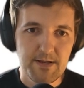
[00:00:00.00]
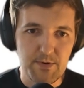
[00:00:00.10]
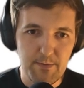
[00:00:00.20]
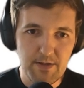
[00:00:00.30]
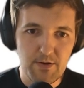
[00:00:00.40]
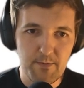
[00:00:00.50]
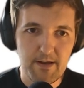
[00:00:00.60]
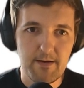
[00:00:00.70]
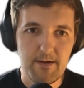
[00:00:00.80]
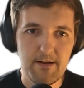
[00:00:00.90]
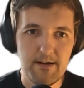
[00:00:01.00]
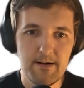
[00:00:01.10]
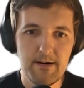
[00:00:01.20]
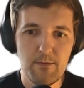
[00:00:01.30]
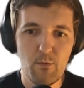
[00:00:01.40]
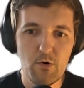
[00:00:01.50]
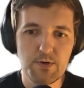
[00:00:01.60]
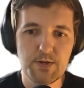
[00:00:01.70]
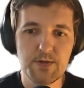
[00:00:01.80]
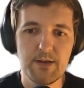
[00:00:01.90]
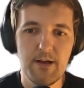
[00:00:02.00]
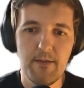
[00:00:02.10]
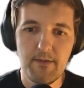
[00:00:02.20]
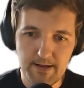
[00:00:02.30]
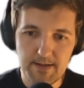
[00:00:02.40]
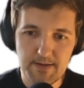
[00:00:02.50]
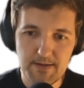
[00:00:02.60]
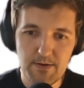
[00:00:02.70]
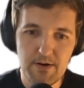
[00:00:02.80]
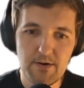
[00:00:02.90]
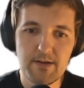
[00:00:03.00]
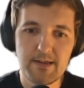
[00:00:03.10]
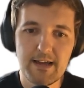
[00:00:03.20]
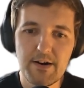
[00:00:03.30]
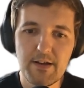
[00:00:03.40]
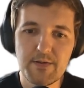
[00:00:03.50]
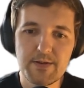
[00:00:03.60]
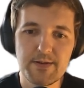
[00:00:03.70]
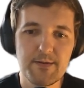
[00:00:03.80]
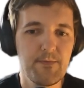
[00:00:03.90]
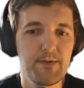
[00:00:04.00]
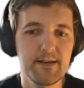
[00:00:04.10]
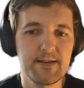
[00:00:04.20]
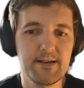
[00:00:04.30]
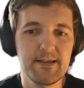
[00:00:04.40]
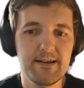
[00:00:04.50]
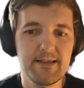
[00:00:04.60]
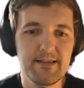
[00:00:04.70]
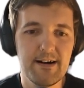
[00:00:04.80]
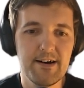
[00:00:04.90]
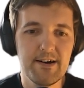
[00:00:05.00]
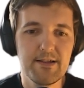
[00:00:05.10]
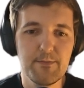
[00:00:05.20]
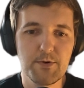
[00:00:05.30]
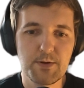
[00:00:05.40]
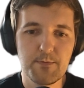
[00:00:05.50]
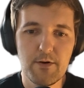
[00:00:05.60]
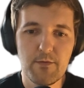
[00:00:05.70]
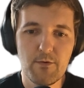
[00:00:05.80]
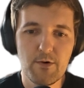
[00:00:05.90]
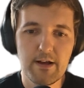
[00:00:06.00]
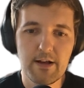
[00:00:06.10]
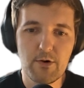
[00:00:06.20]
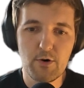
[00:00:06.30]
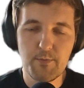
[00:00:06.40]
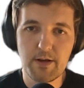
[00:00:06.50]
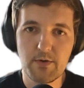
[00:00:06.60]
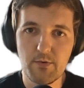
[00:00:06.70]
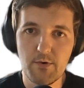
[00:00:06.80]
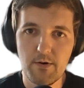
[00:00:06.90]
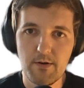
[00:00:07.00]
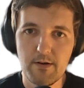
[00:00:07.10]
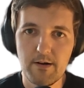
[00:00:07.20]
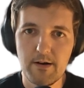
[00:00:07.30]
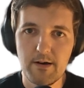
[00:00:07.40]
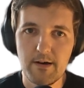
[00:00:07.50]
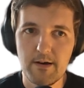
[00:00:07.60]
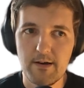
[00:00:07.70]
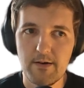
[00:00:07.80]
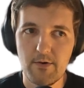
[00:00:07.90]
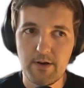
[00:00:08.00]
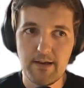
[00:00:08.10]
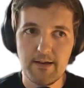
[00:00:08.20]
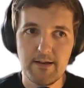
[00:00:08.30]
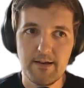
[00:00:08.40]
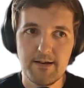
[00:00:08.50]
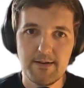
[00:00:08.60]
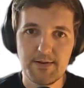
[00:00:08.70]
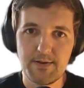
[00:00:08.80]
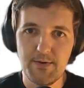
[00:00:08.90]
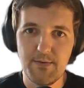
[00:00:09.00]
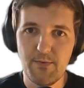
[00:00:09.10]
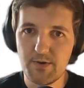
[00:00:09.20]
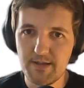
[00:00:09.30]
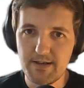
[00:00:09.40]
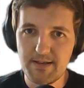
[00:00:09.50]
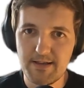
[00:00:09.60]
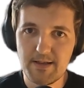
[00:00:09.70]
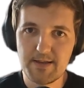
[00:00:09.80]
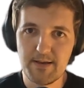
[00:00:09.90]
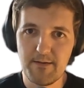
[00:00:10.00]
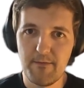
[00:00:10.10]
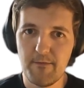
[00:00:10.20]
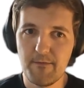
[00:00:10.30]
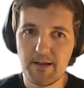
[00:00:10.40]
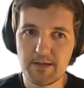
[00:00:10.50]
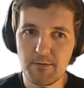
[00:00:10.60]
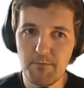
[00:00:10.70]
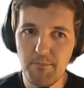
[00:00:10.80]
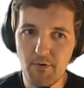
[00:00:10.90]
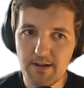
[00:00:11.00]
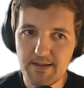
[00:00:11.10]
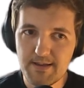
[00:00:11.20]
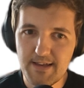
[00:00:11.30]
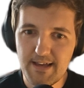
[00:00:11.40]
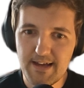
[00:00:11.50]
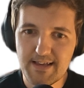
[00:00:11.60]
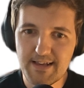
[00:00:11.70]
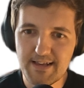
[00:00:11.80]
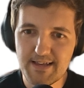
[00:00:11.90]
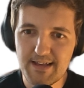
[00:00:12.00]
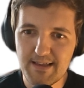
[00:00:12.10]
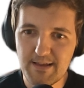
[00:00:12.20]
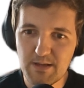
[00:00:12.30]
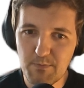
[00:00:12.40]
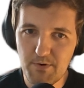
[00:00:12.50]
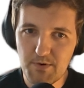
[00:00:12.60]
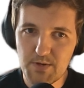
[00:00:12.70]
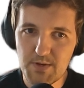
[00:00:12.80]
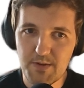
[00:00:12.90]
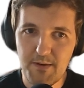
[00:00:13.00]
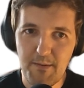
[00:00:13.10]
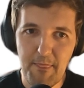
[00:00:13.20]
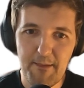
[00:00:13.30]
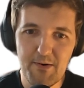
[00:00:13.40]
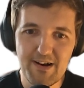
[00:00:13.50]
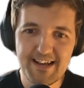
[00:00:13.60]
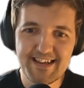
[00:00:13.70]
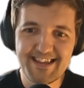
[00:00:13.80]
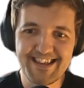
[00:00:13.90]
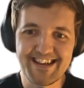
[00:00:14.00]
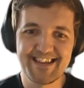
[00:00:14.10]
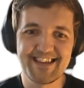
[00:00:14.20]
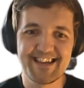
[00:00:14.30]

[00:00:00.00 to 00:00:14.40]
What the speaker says: main topic was this. The tariffs. He said that are the most powerful economic tool. Okay, so what's this? Is this a fixed policy, as he said in this post, or is this